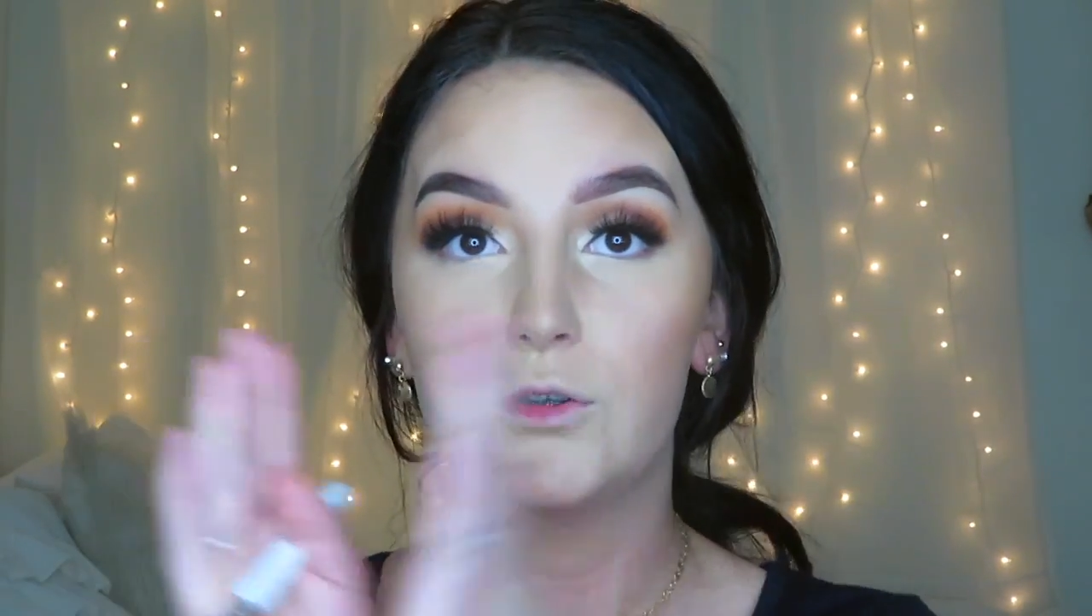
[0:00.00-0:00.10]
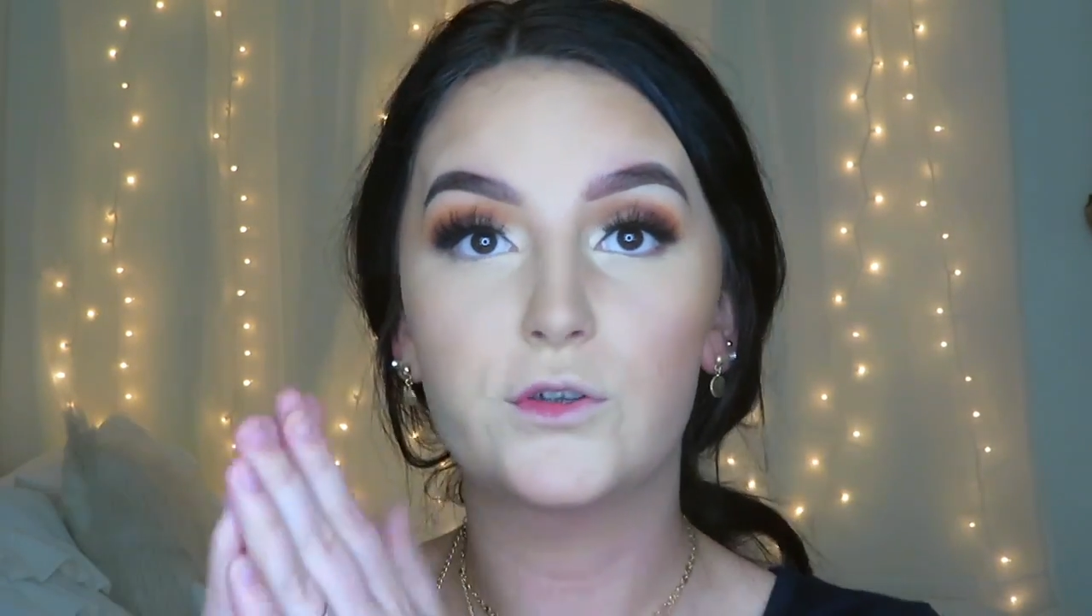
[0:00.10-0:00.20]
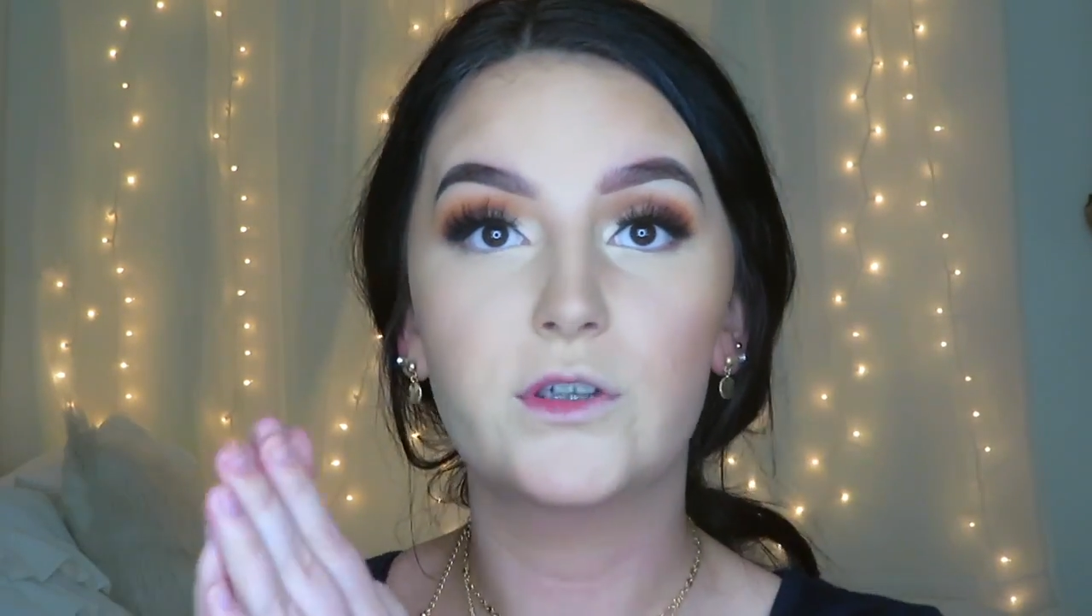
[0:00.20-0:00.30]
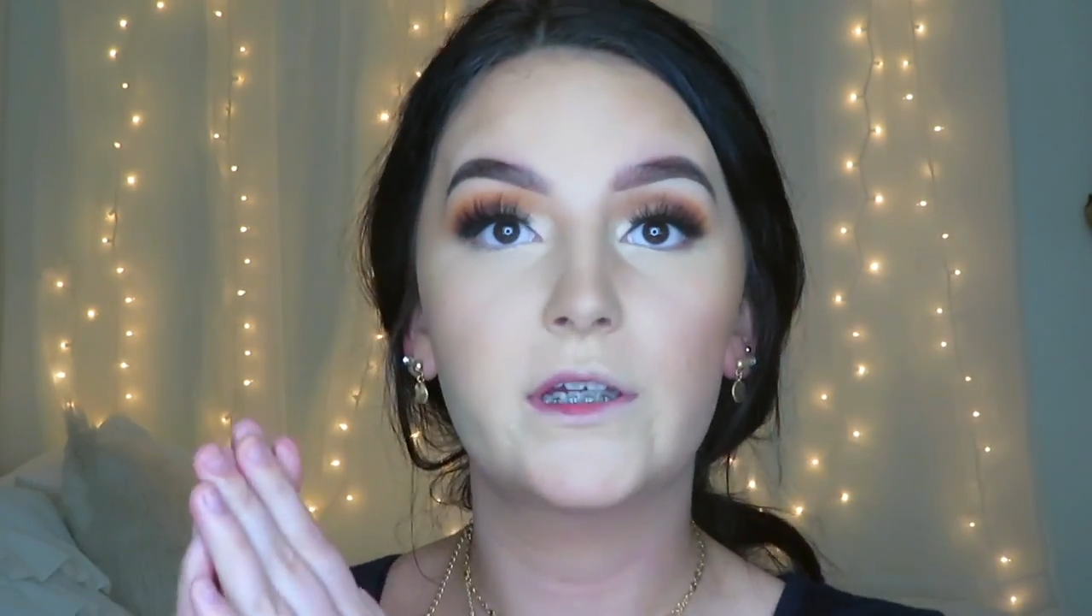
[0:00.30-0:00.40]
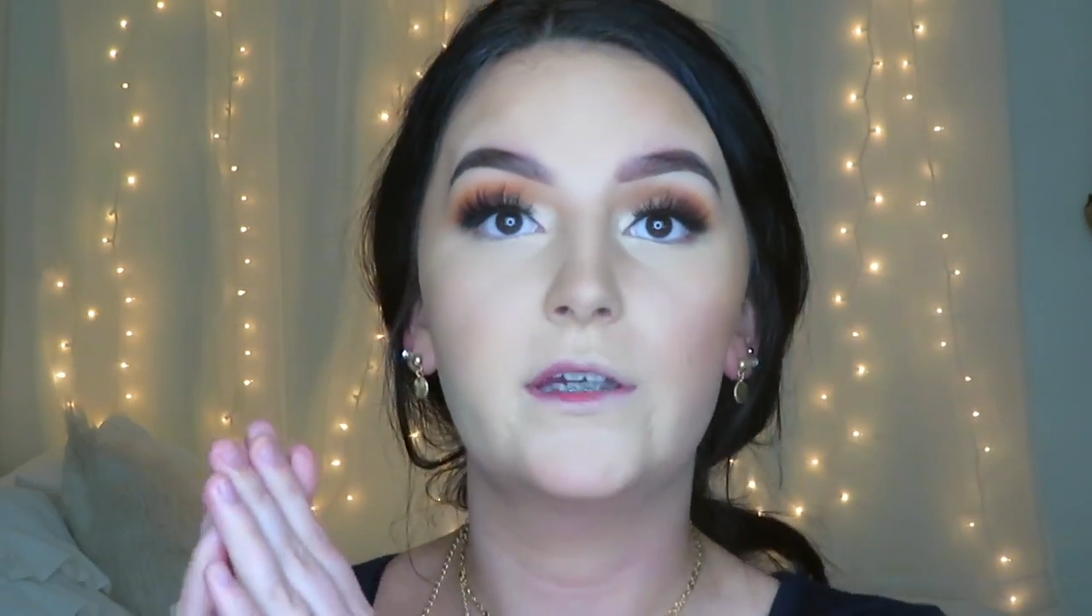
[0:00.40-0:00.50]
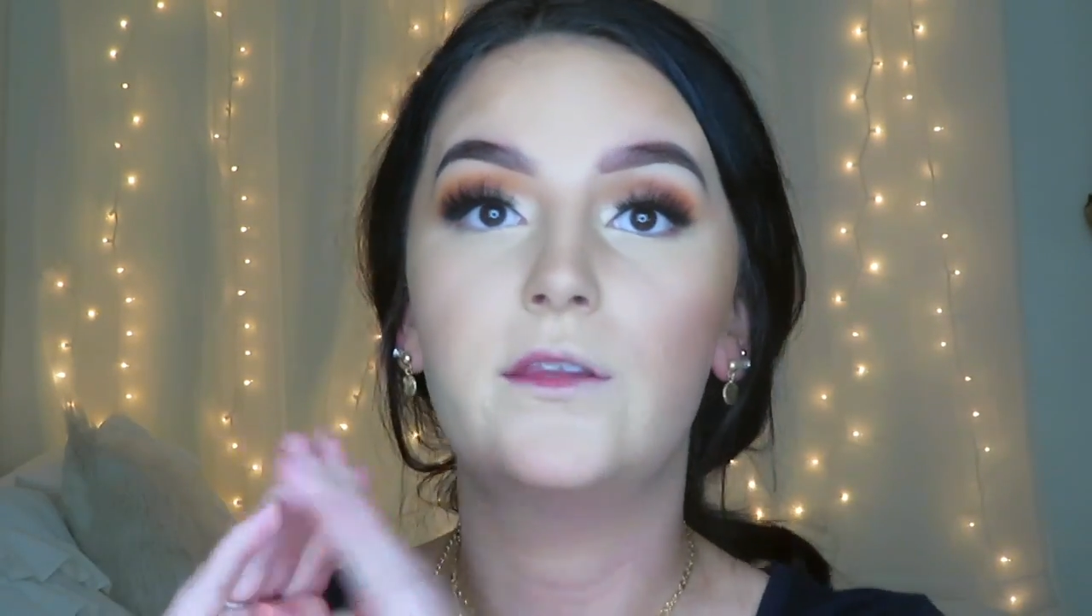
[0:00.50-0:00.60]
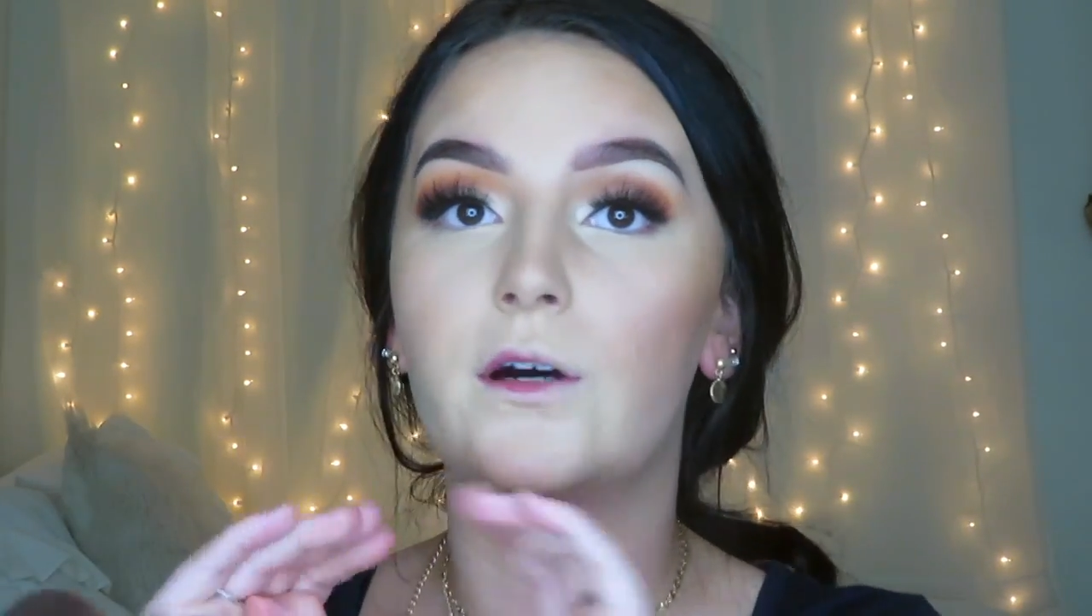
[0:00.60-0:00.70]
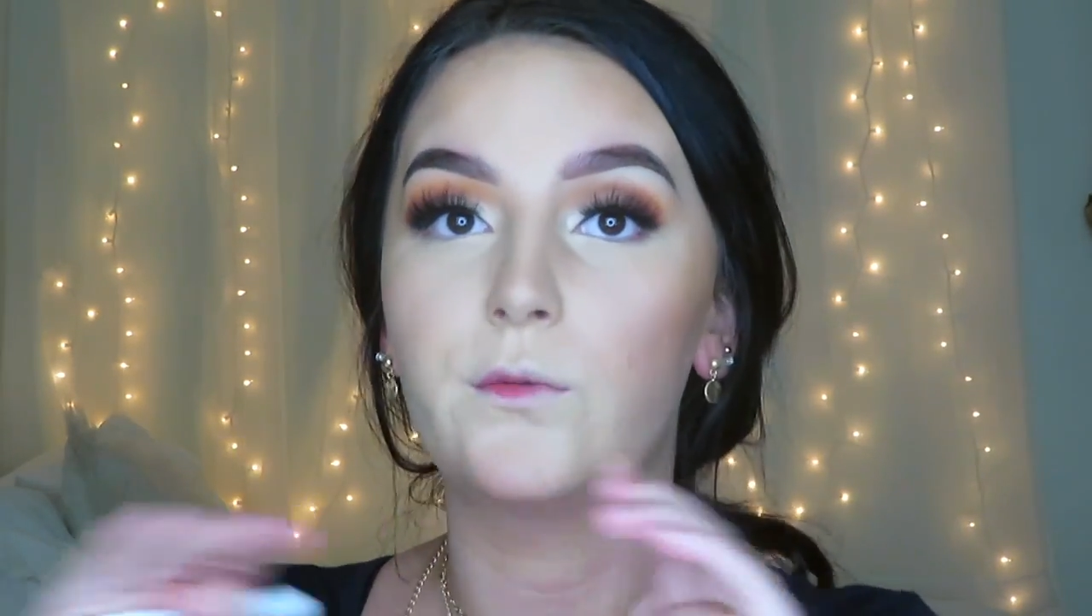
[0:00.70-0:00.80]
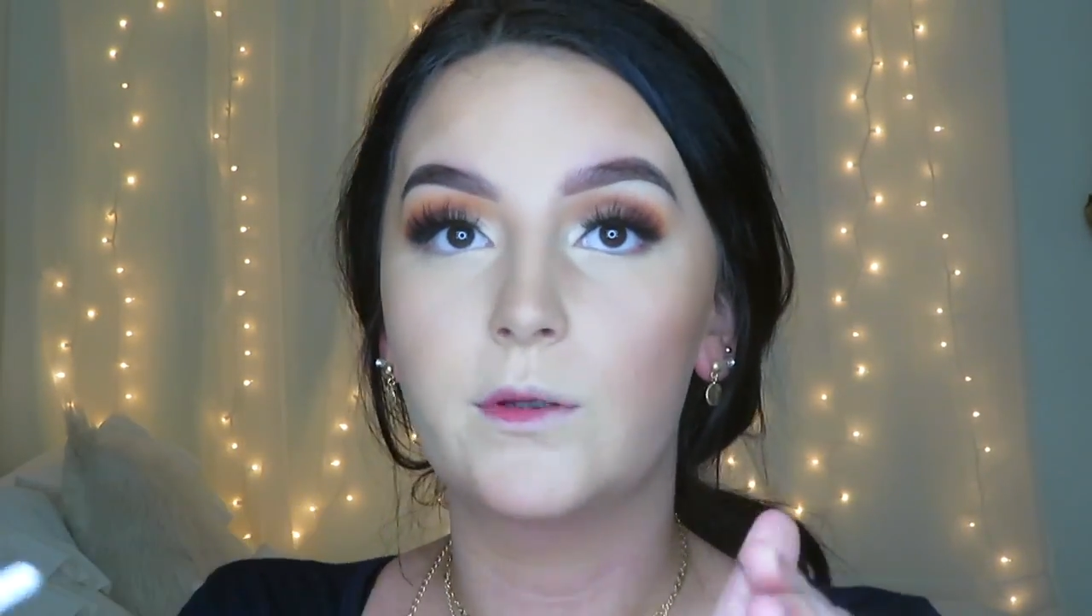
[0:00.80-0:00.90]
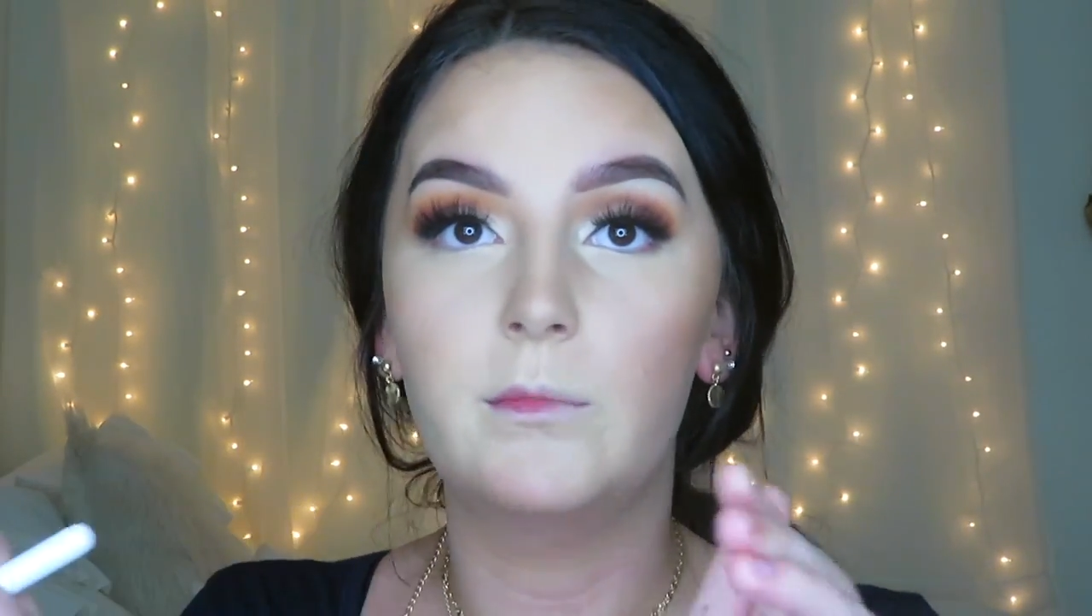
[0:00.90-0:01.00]
usually
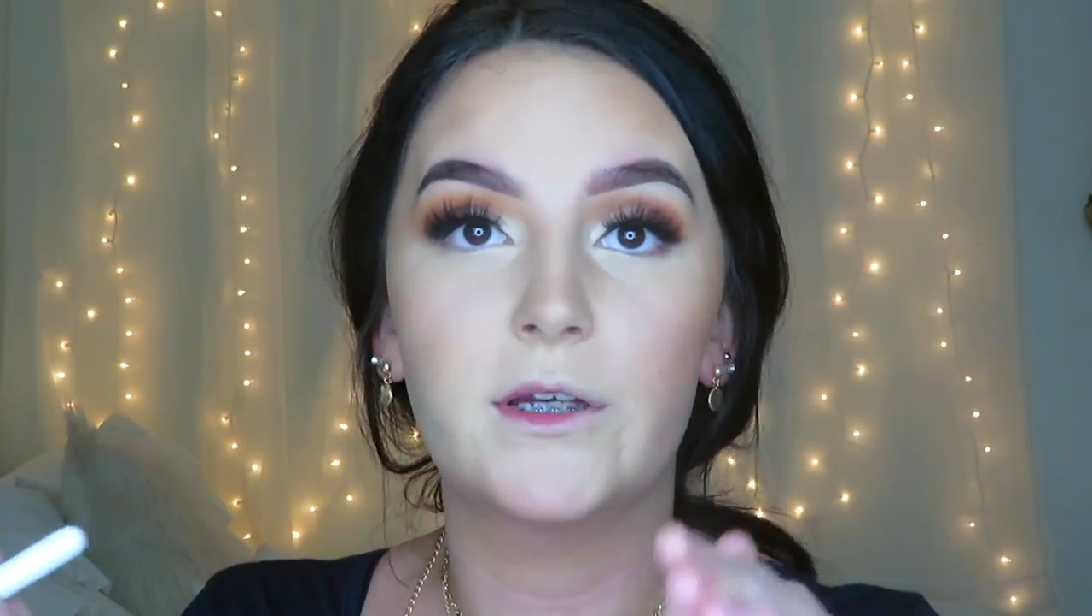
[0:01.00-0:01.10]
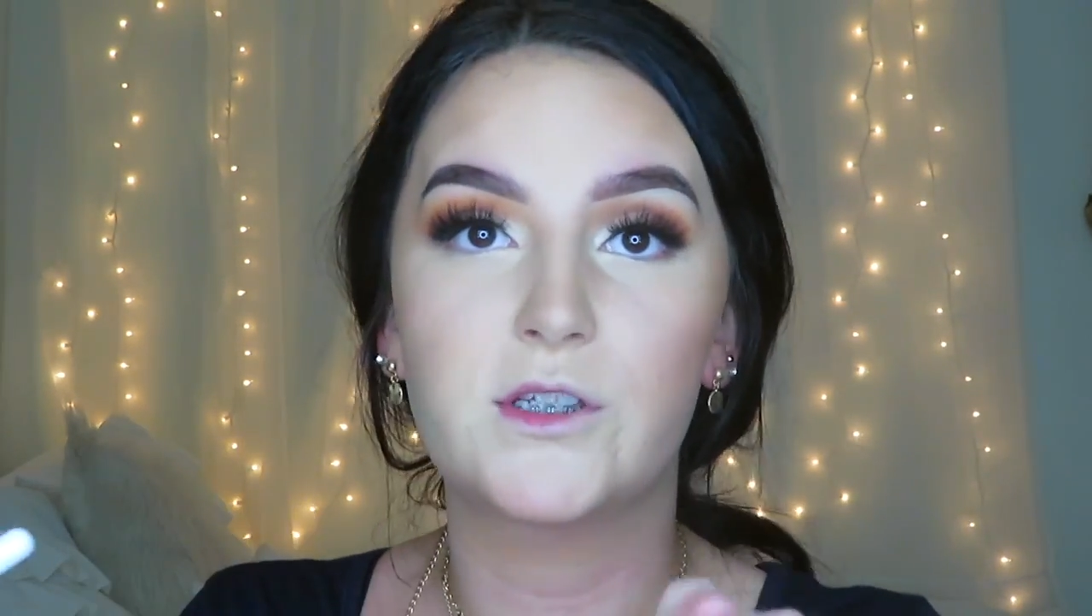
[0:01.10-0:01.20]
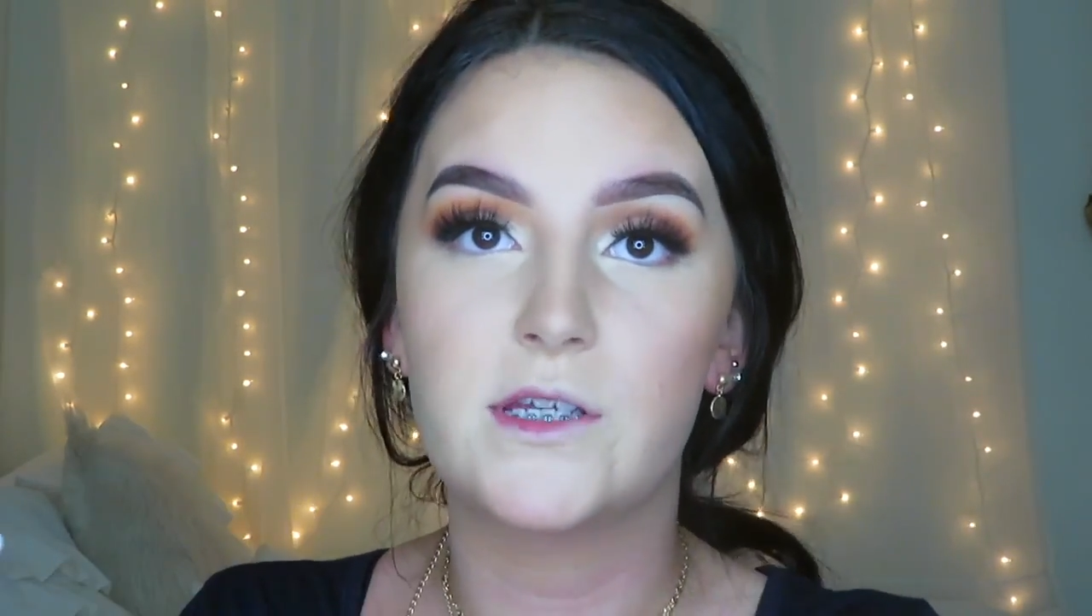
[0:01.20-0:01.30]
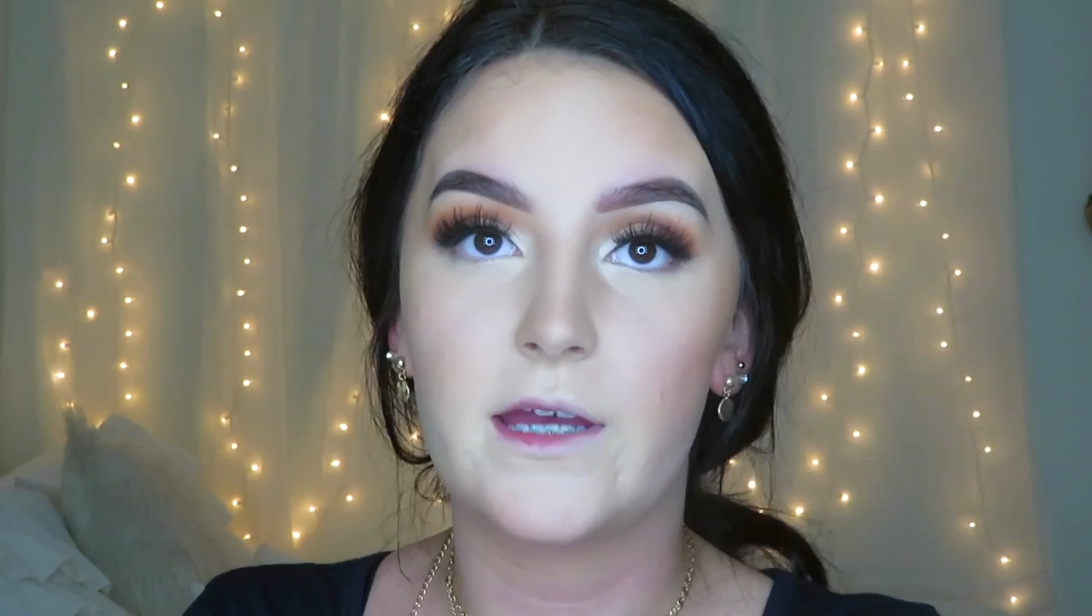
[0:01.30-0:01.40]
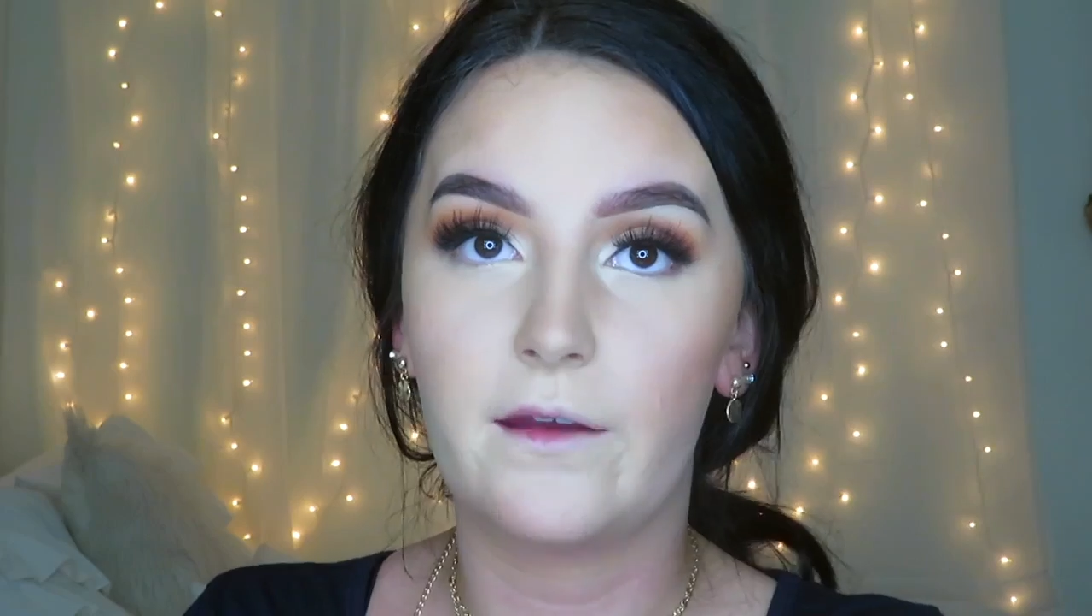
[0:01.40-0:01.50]
the only blushes